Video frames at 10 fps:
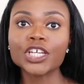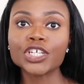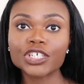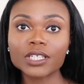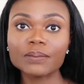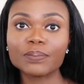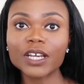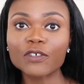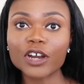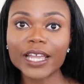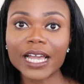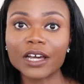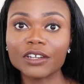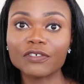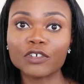Usually Big Four
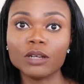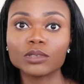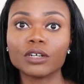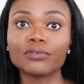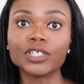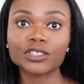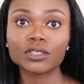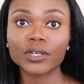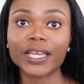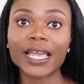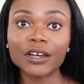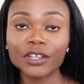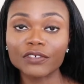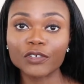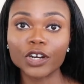accounting firms or regional
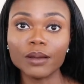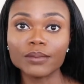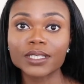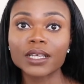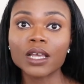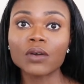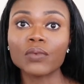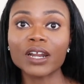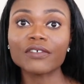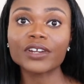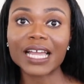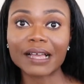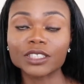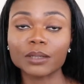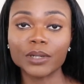accounting firms, whenever they
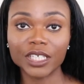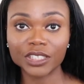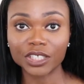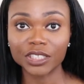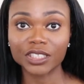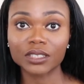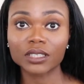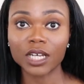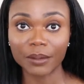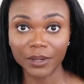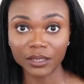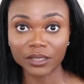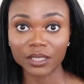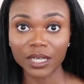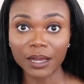have summer interns come
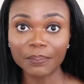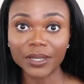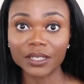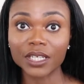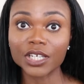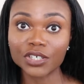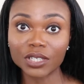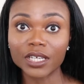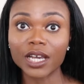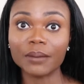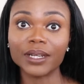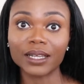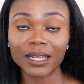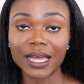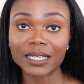into the company, they usually come in a
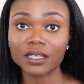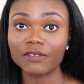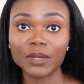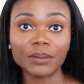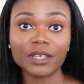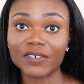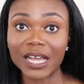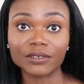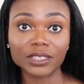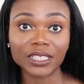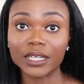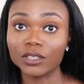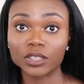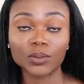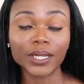class of maybe 5 or 10
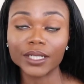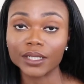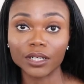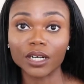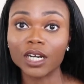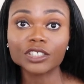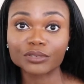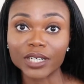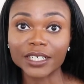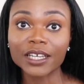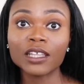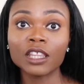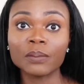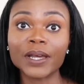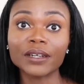or 20 or 100,
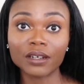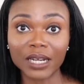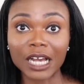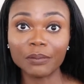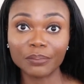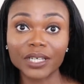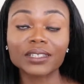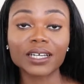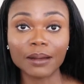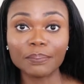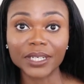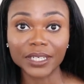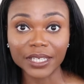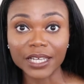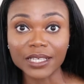depending on how big the
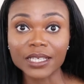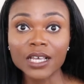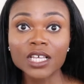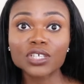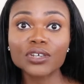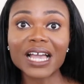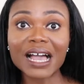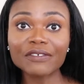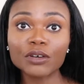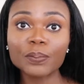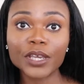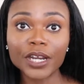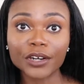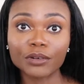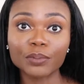company is. So you have your
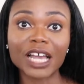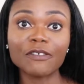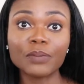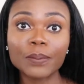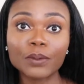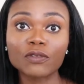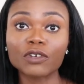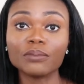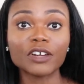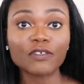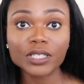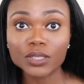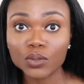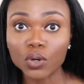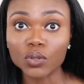peer group, you have people from different
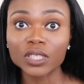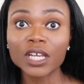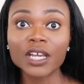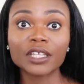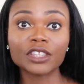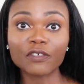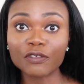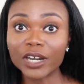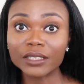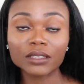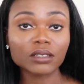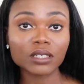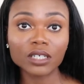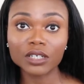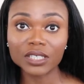schools, different
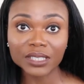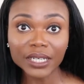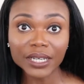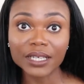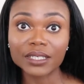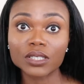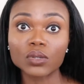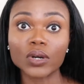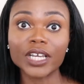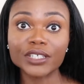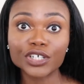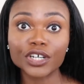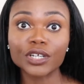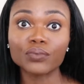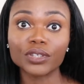cities who are
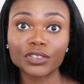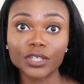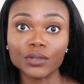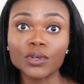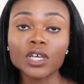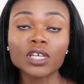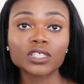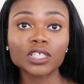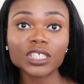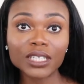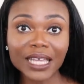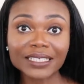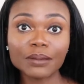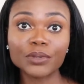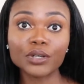interning with you. Socialize
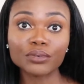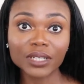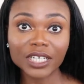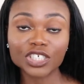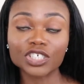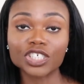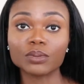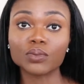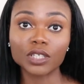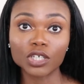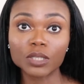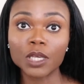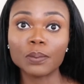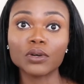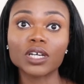and build relationships with those
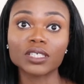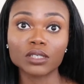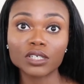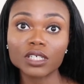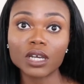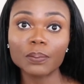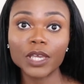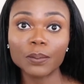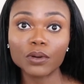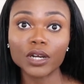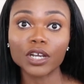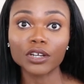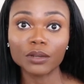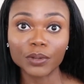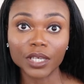people, because those people are
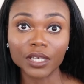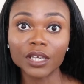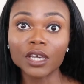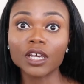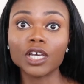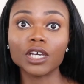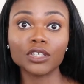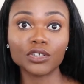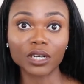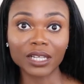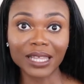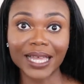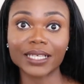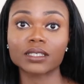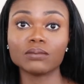going to be your
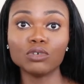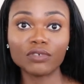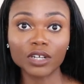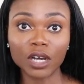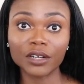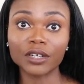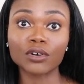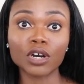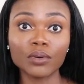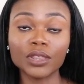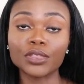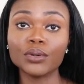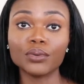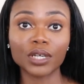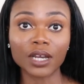class moving on and growing
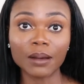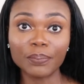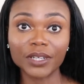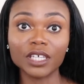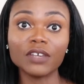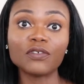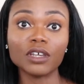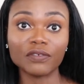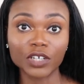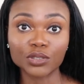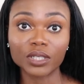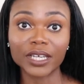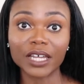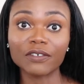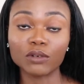through the company if you eventually
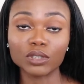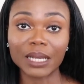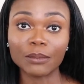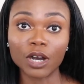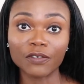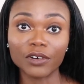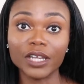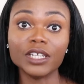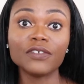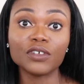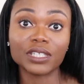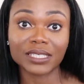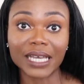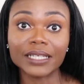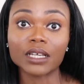get a full-time offer and if you
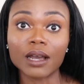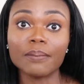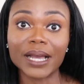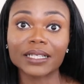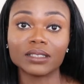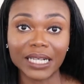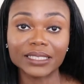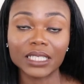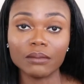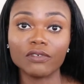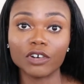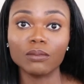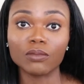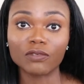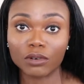decide to come back to that same
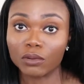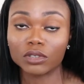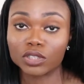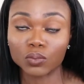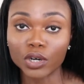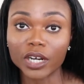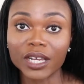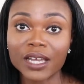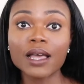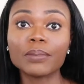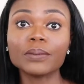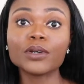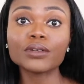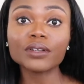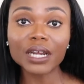firm to work. But
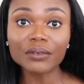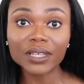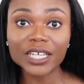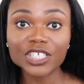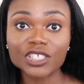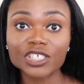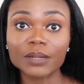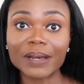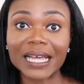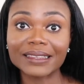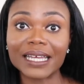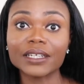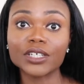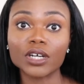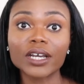building that relationship at
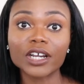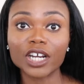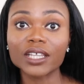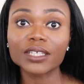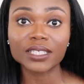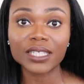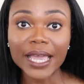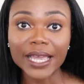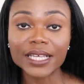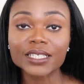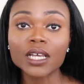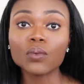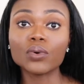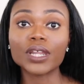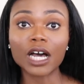that young early stage
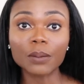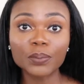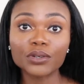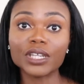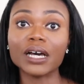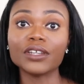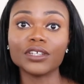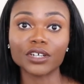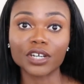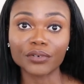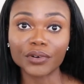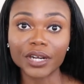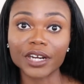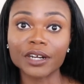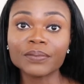would help you down in your
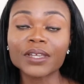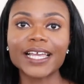career.